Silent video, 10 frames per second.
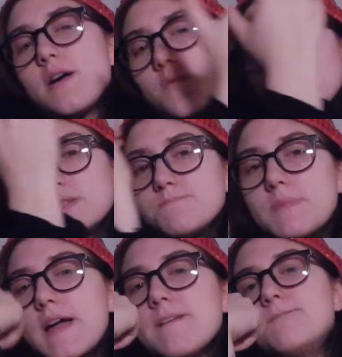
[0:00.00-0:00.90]
that was
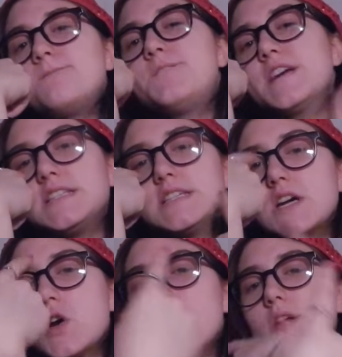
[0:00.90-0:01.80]
my
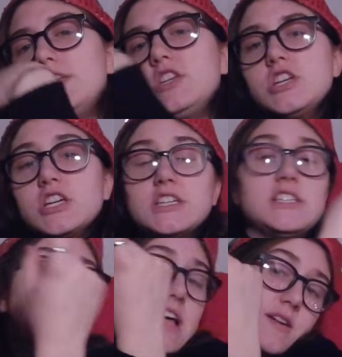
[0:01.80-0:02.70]
video and you
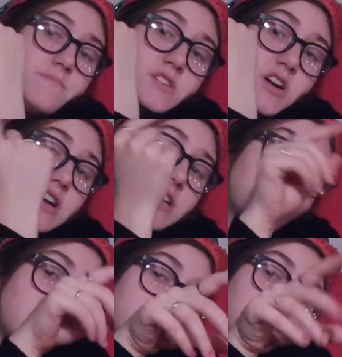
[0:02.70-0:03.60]
can tell I'm tired
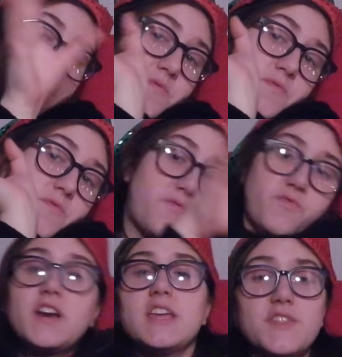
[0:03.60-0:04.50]
because I do
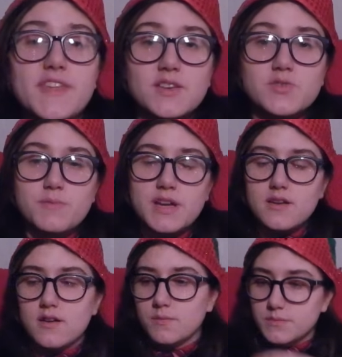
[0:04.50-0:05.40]
funny things on my
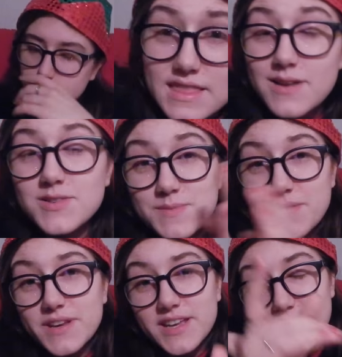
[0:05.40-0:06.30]
arms. That was my
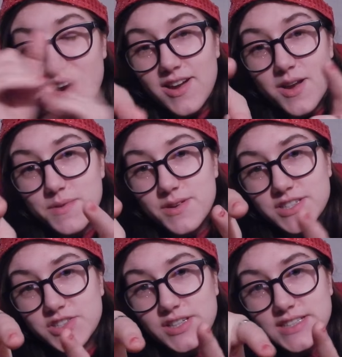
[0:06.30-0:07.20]
video. I hope you
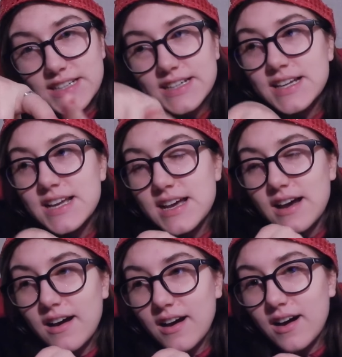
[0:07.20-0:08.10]
enjoyed it.
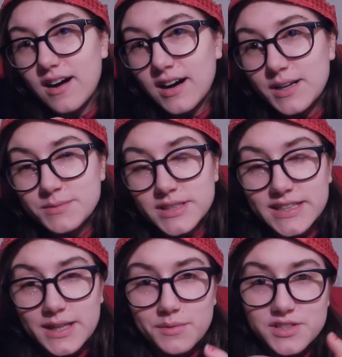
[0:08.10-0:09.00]
I'm going to
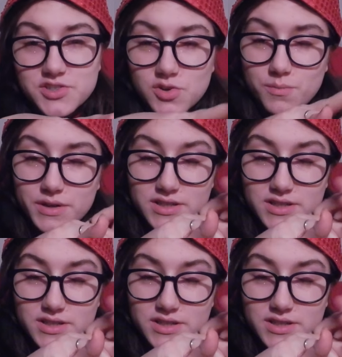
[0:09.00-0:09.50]
keep this short